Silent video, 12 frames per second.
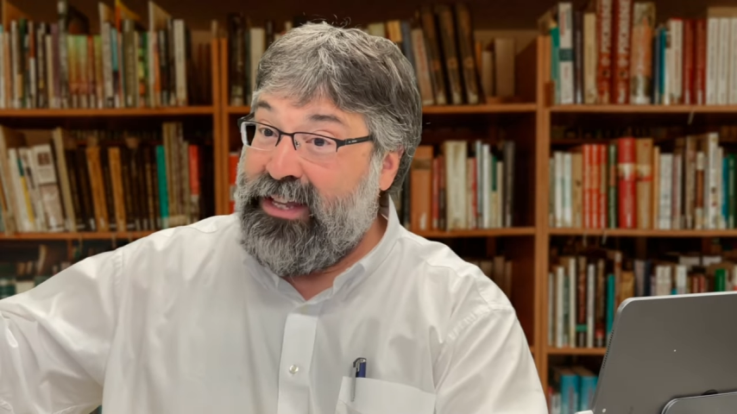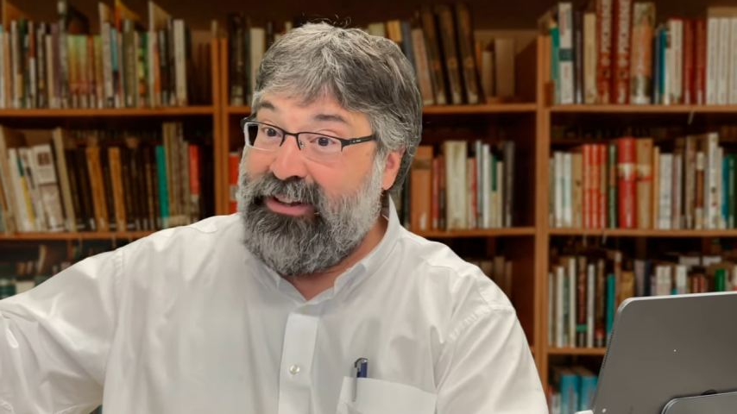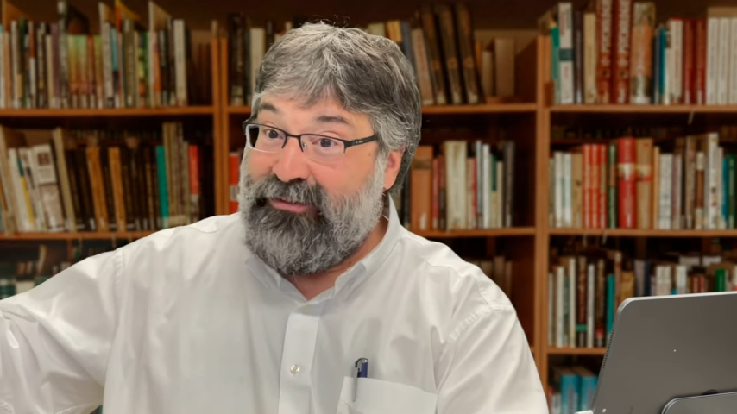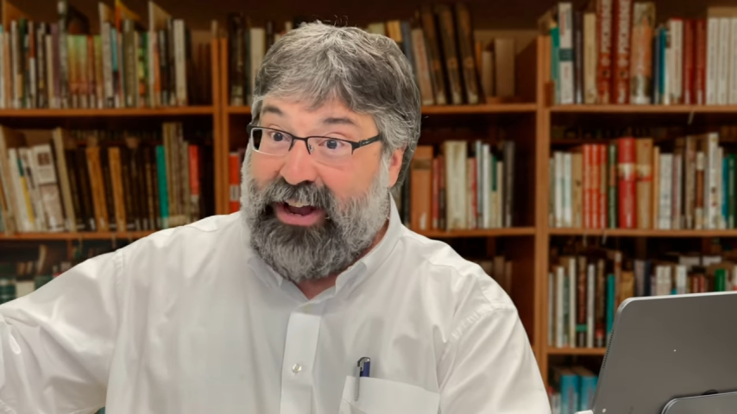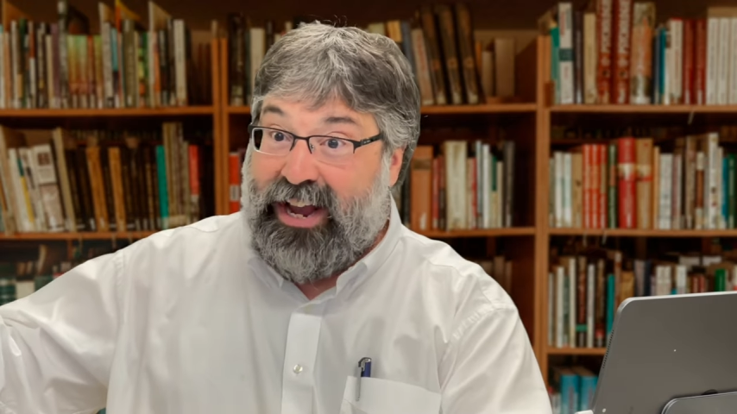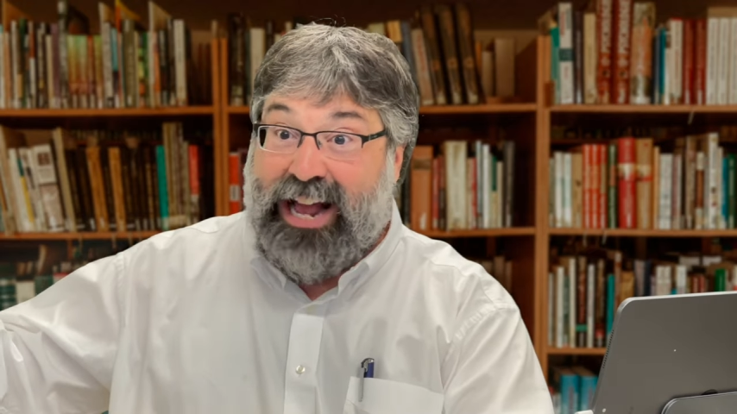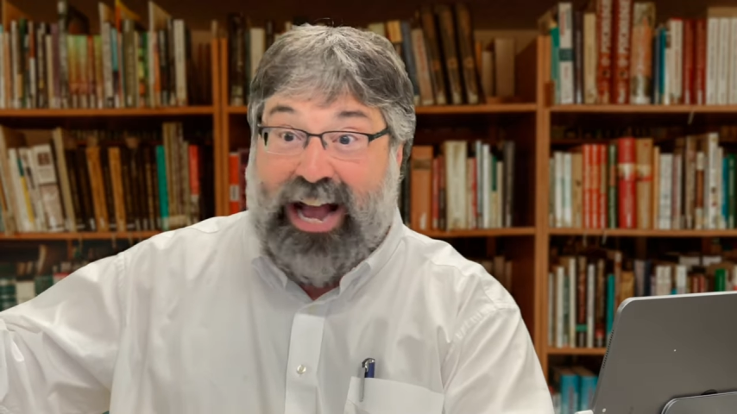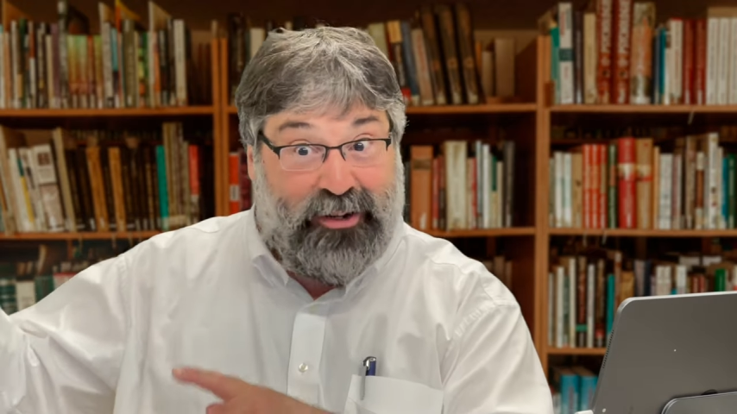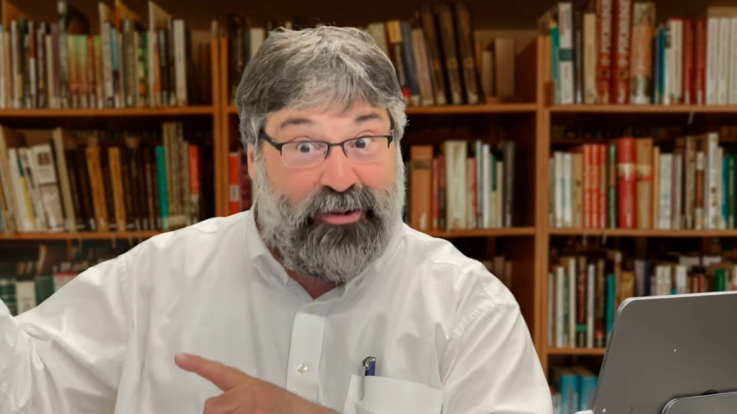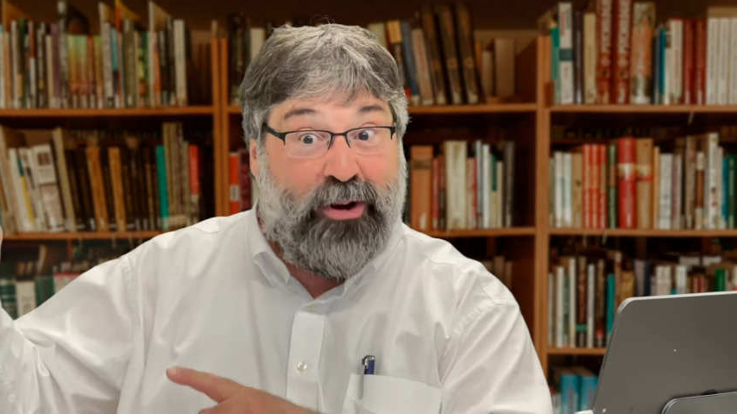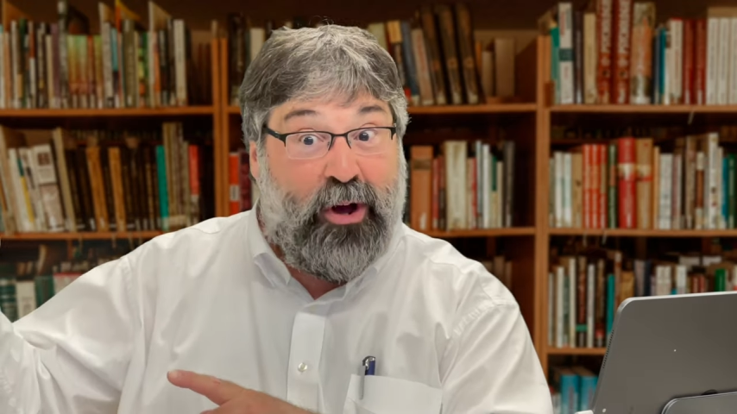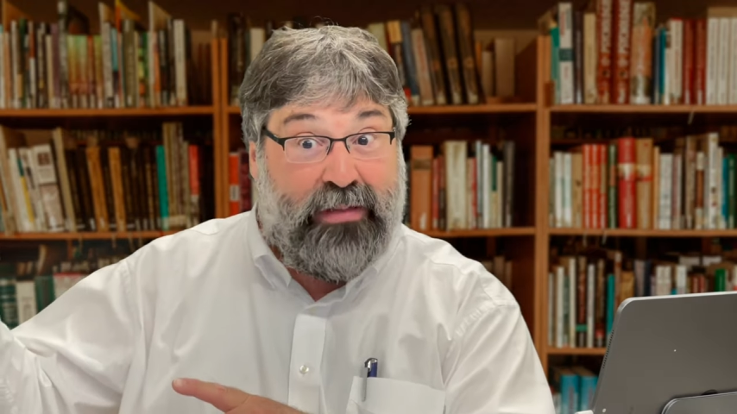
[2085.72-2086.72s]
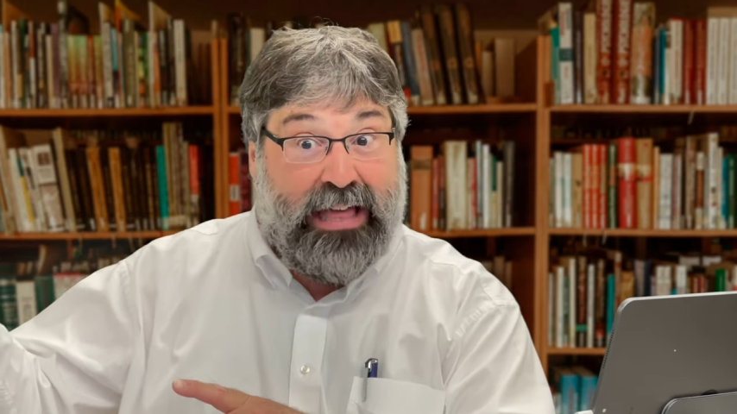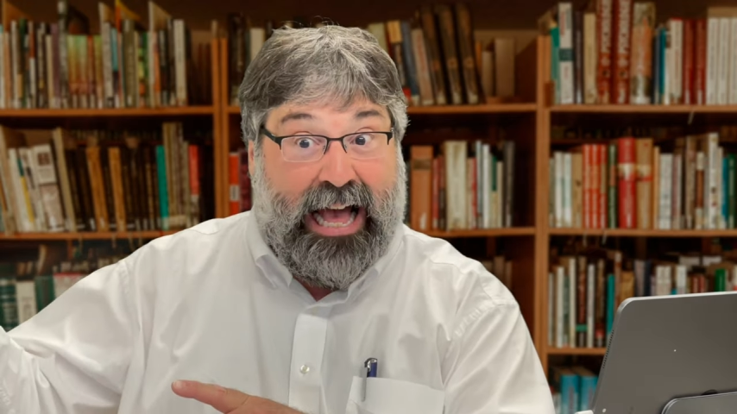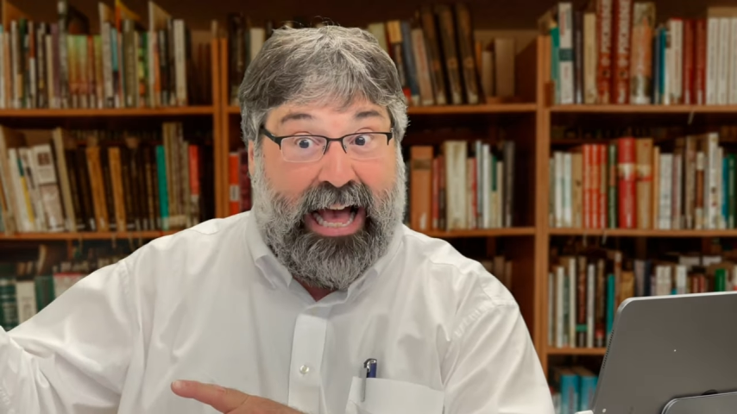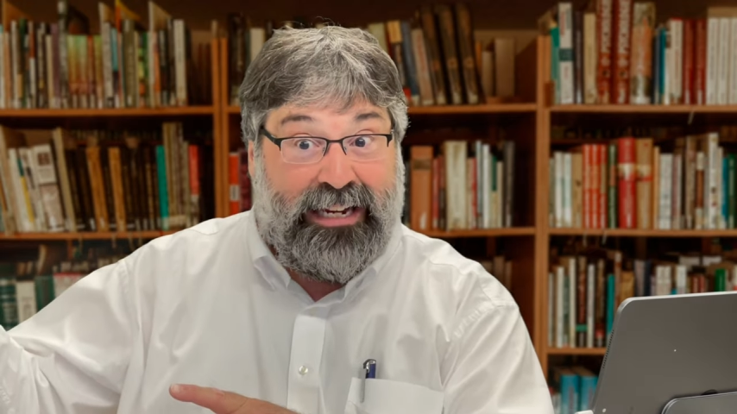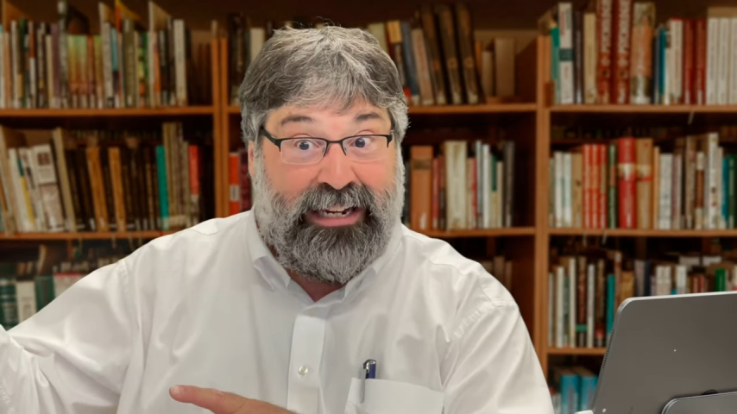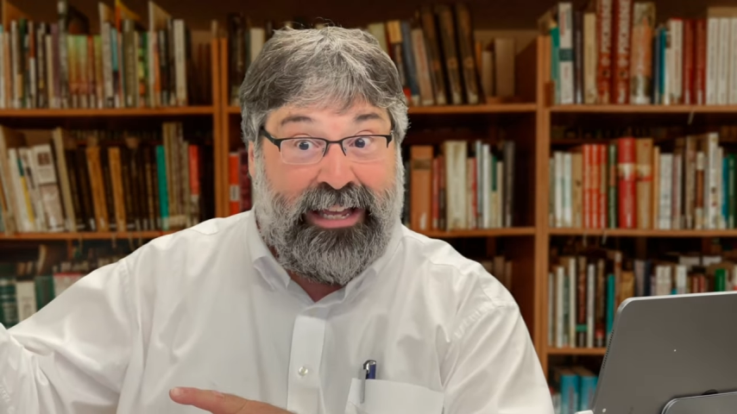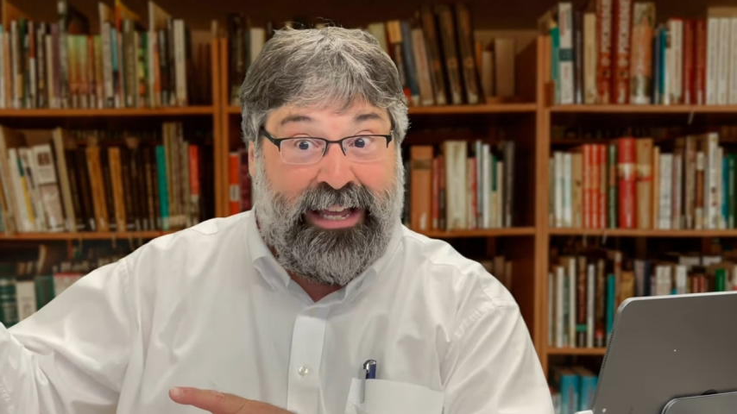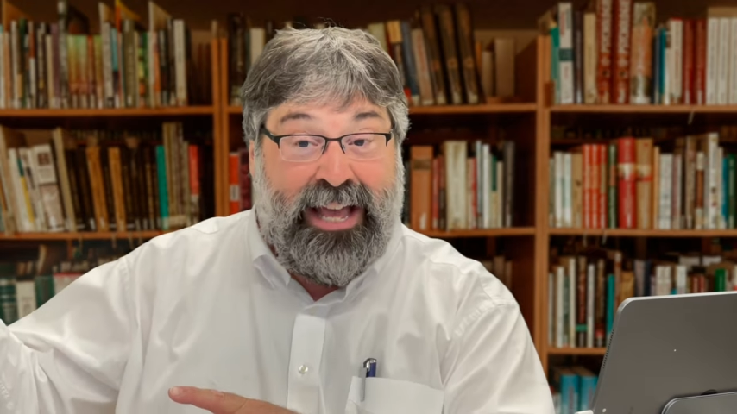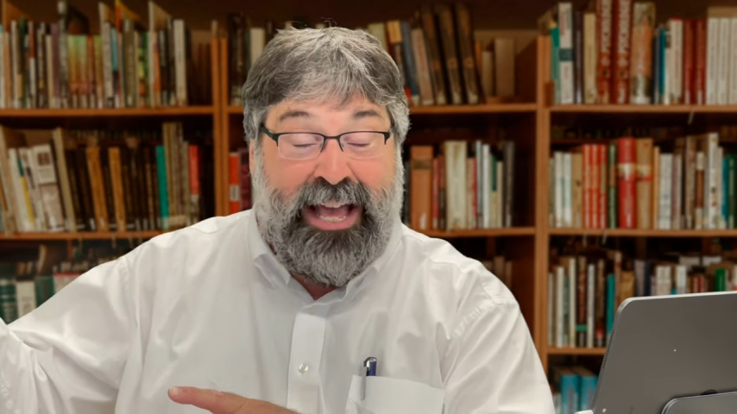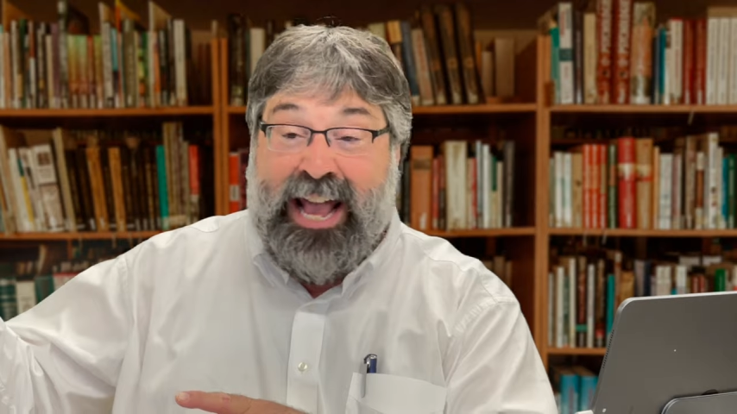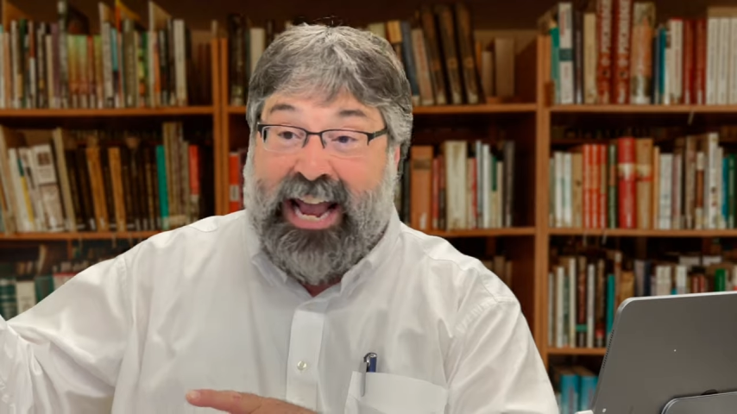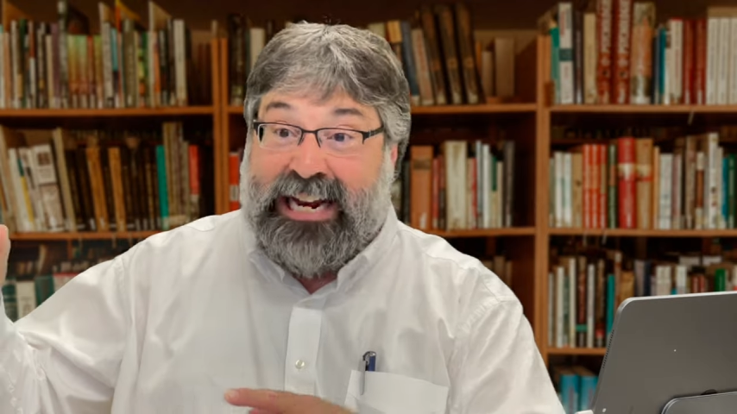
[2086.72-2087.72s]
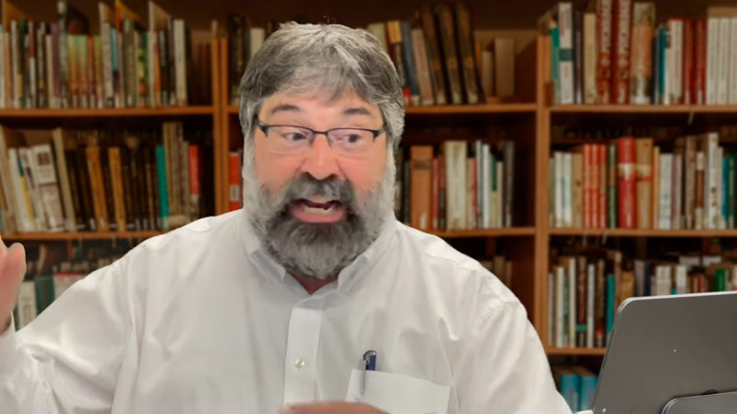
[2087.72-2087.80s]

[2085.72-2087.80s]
right? I do know that. And